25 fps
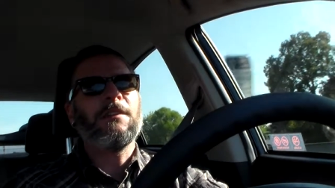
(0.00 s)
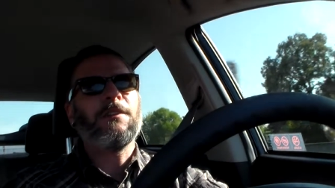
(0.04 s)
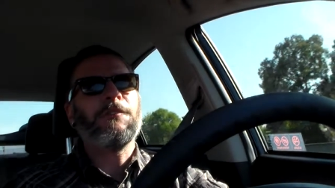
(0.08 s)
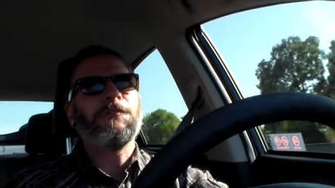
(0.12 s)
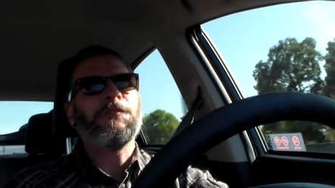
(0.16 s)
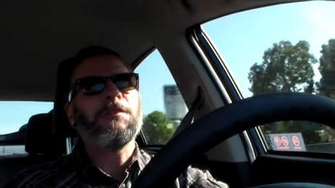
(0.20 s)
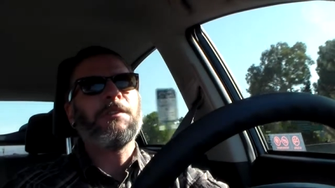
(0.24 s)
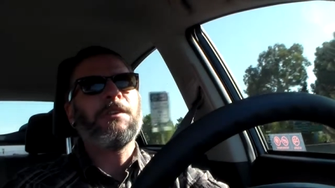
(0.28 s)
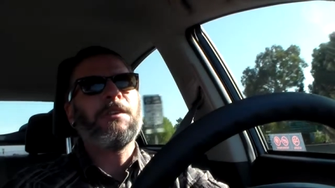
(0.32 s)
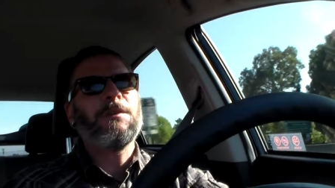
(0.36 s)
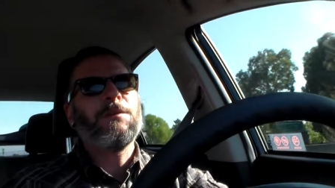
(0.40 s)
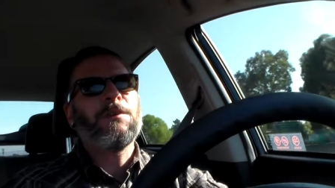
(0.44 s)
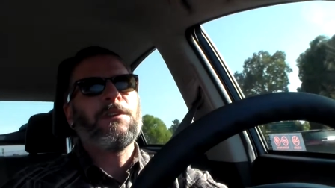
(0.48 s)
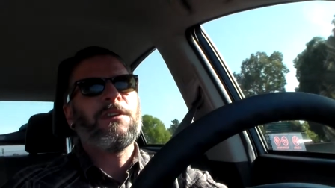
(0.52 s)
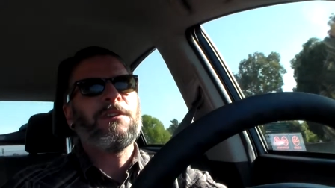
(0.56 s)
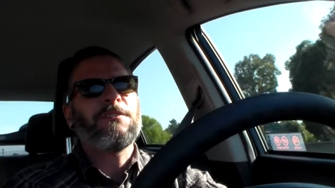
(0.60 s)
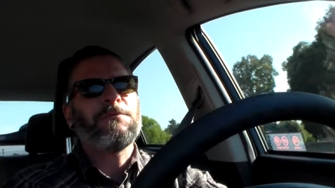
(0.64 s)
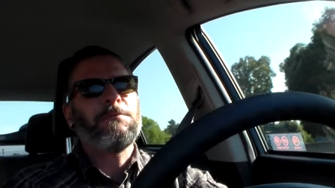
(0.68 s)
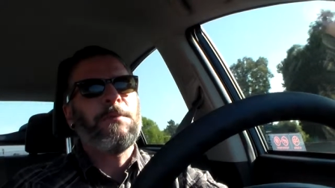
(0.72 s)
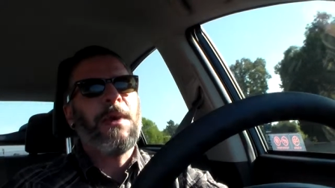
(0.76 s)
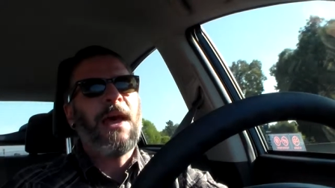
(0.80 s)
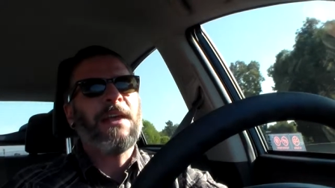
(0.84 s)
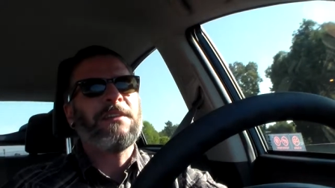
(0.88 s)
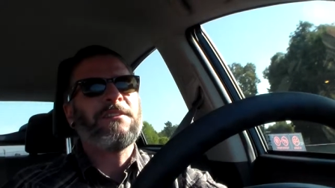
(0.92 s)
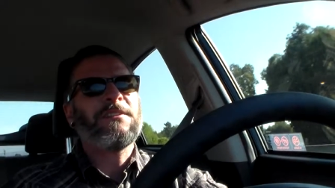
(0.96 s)
literally,
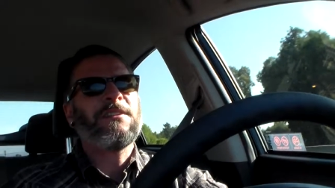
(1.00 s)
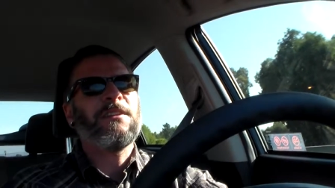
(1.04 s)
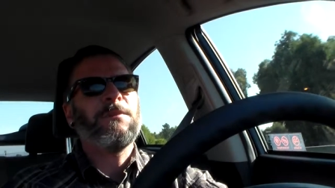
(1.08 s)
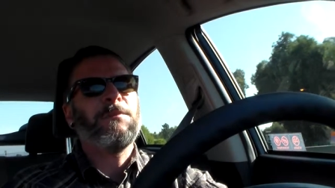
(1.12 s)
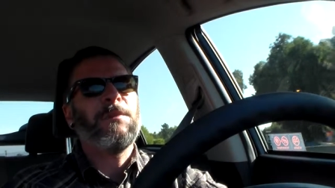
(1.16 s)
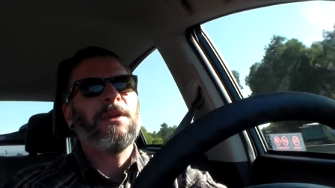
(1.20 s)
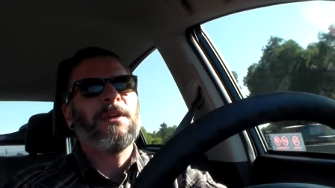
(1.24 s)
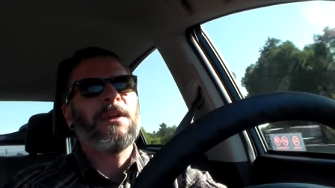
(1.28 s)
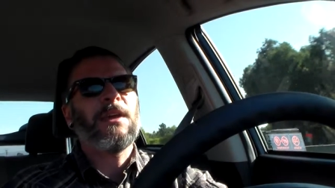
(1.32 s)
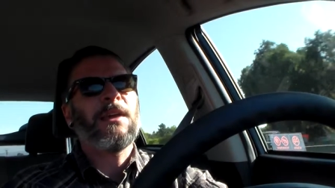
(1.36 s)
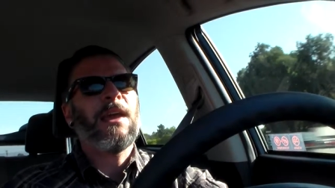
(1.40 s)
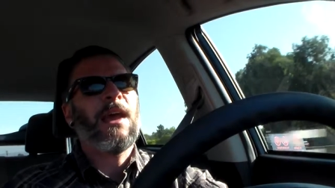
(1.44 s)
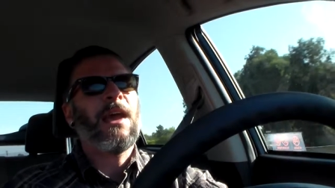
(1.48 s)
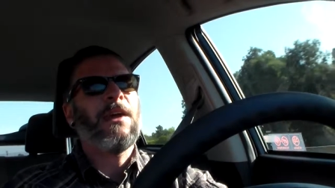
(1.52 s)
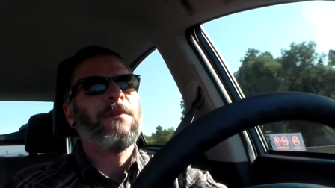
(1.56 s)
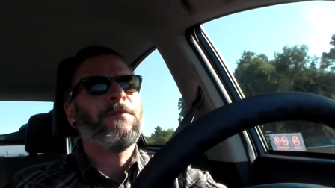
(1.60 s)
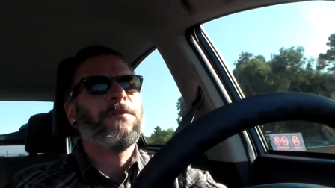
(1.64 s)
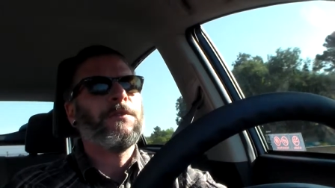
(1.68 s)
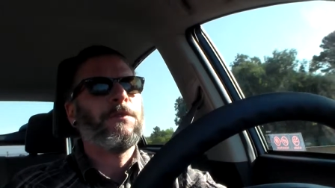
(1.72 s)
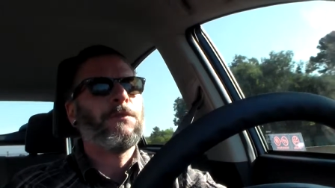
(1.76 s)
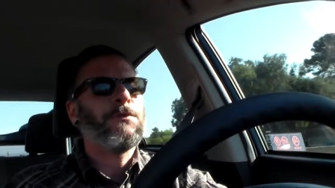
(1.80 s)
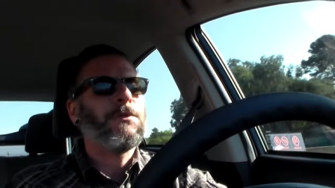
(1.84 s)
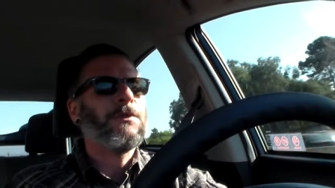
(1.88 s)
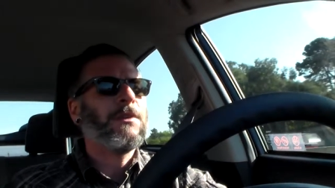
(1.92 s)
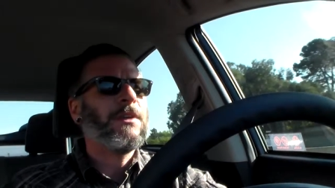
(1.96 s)
because mats can make a cat
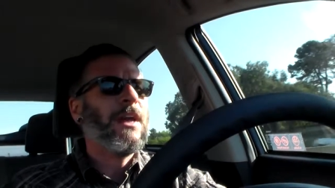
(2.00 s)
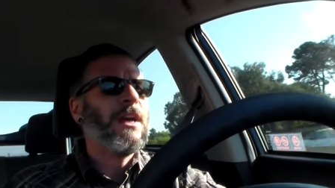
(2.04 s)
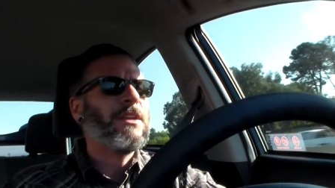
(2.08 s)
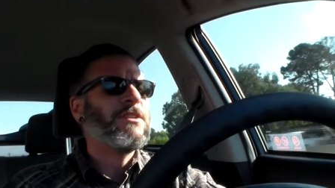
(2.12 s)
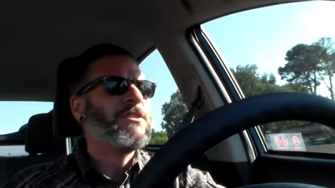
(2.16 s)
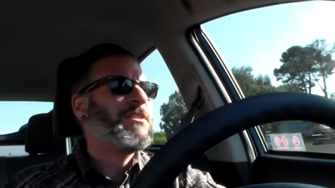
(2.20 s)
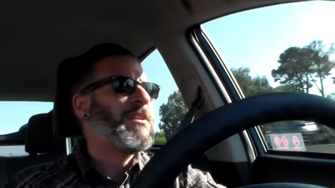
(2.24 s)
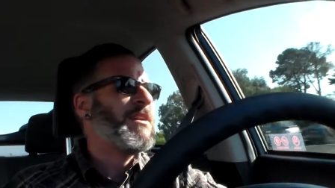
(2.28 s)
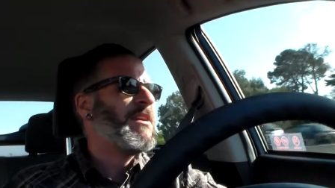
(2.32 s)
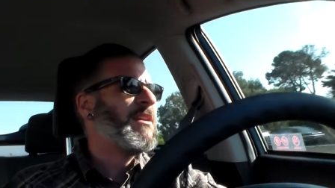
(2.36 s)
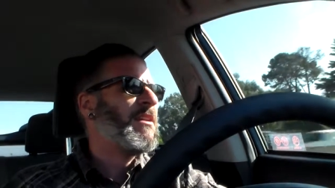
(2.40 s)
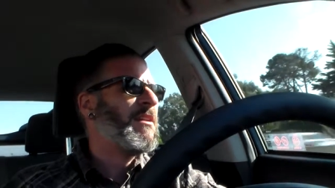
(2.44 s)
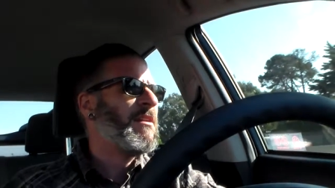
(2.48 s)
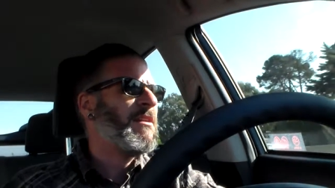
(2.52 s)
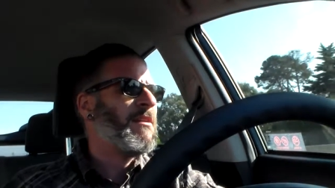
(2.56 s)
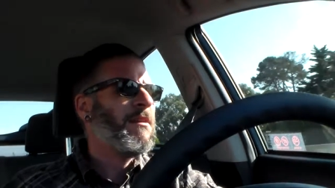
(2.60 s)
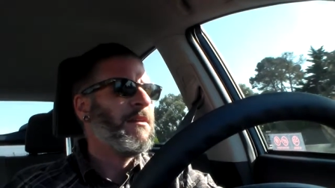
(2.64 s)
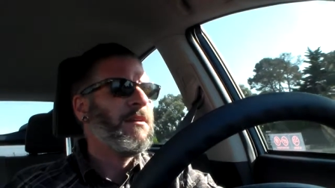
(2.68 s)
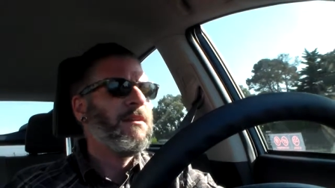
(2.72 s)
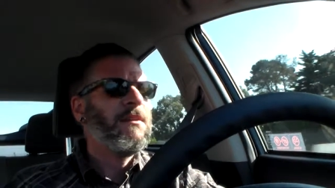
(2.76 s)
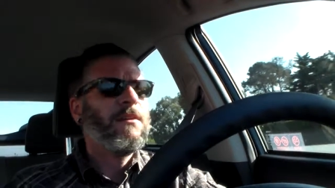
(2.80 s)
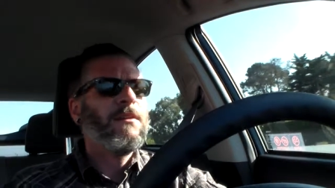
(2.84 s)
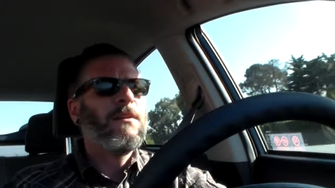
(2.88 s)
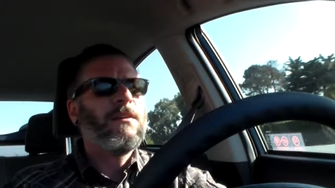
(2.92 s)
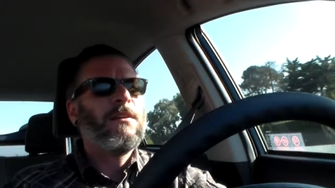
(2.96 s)
feel really agitated.
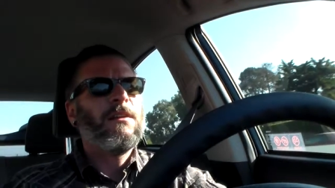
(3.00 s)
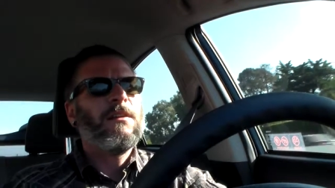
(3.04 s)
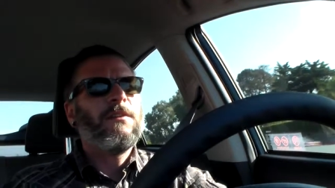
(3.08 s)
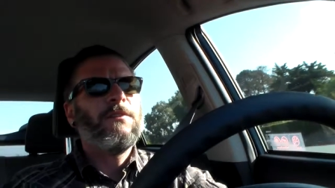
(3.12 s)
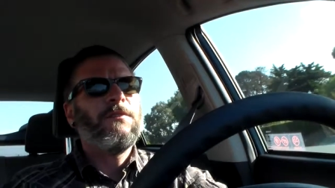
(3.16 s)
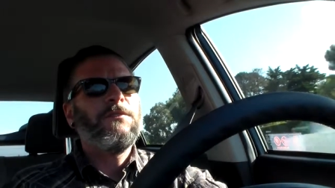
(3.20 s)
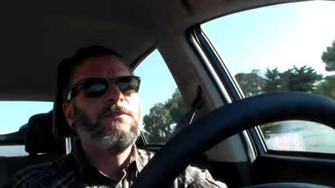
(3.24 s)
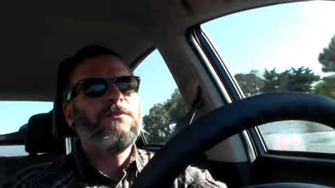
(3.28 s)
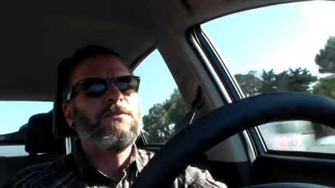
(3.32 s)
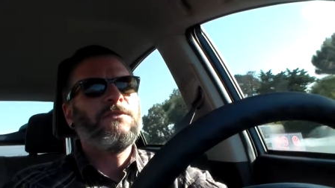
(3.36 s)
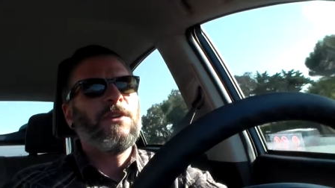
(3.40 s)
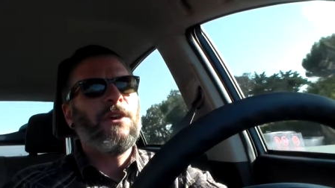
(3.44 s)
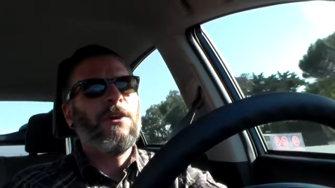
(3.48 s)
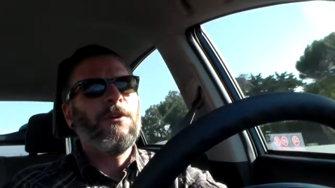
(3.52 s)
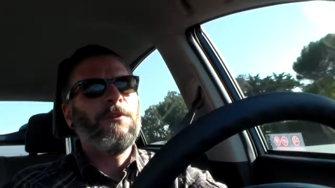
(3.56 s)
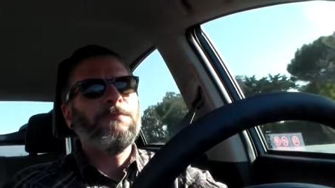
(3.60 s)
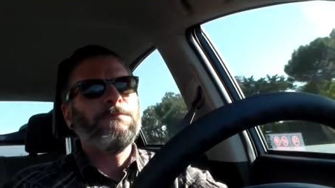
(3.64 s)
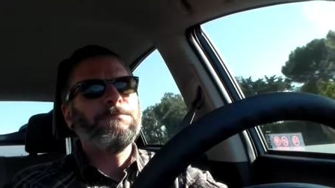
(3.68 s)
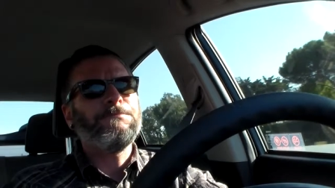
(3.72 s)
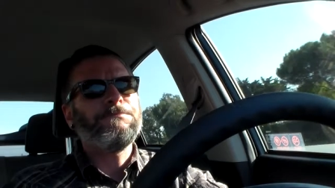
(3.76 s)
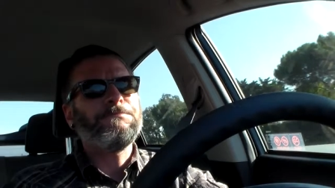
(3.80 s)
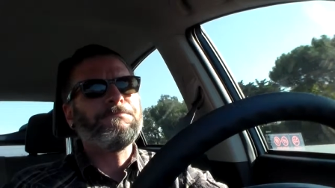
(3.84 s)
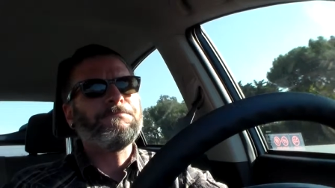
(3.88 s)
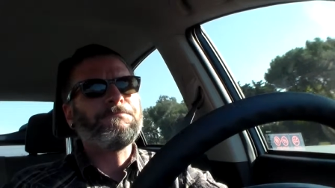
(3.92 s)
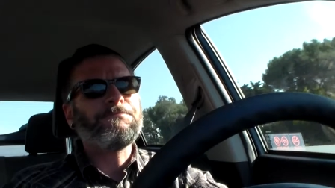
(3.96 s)
So
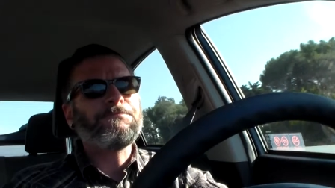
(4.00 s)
